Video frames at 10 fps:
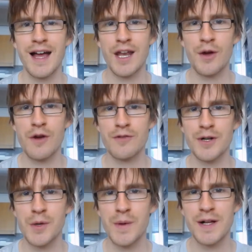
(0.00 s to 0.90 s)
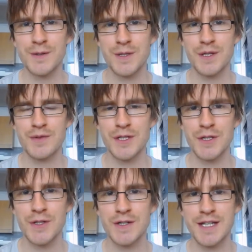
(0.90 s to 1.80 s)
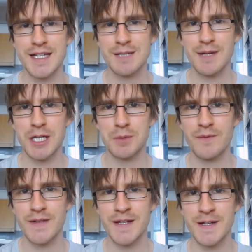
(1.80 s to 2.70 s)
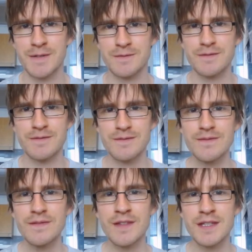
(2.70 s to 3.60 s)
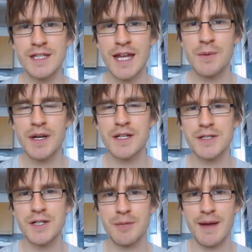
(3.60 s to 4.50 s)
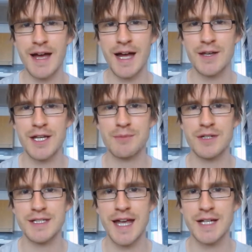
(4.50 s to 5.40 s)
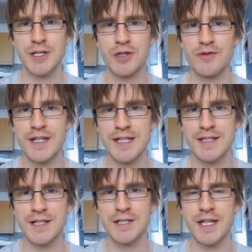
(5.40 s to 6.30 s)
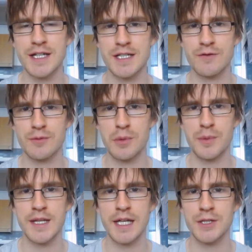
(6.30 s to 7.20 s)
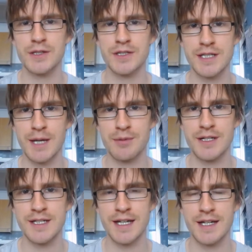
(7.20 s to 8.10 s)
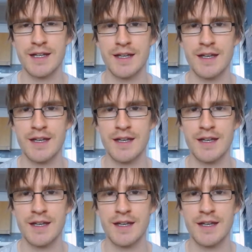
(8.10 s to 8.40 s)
Hello everyone and welcome to another short data management video. Today we're going to talk about how you can protect your research data from a potential cyber attack.